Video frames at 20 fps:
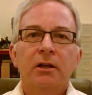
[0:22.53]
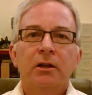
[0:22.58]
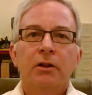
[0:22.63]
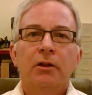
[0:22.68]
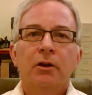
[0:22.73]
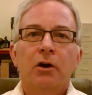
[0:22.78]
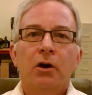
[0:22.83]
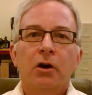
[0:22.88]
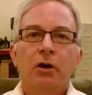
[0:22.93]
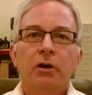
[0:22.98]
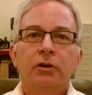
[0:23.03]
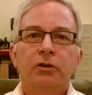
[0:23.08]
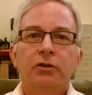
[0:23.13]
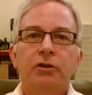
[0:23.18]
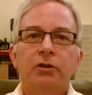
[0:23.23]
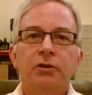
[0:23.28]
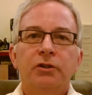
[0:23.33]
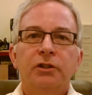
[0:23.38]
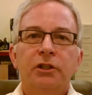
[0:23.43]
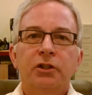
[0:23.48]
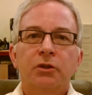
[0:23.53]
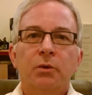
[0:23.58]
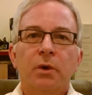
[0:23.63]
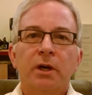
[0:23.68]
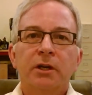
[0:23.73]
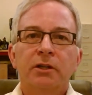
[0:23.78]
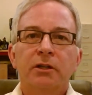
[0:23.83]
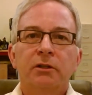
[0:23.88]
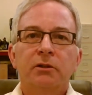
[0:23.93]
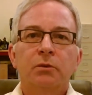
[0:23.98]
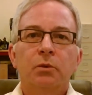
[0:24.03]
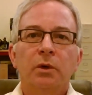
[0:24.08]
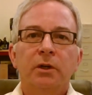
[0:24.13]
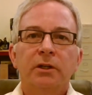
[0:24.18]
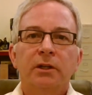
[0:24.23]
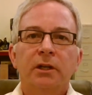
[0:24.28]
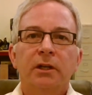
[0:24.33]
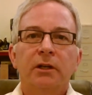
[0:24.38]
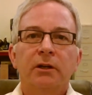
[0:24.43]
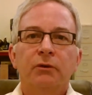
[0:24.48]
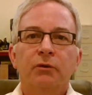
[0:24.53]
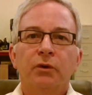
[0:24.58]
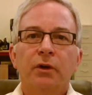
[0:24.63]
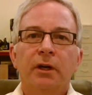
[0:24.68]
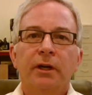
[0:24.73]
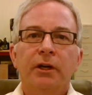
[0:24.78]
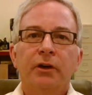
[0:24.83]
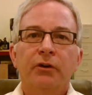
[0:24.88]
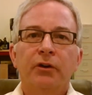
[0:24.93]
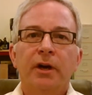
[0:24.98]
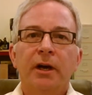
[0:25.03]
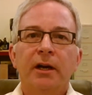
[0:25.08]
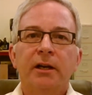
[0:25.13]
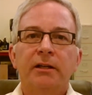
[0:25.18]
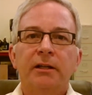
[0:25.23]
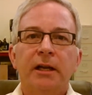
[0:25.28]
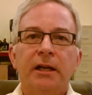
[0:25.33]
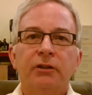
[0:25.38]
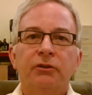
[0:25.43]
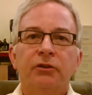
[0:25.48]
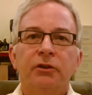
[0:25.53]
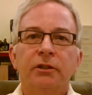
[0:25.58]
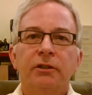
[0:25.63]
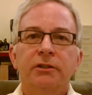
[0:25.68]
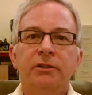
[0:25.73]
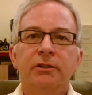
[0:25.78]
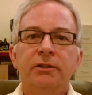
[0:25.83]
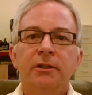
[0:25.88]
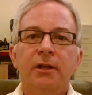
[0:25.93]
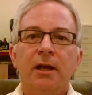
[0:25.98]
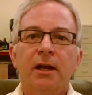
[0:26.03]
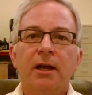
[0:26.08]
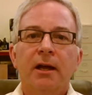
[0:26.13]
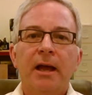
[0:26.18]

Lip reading: There are two situations which can really create a dangerous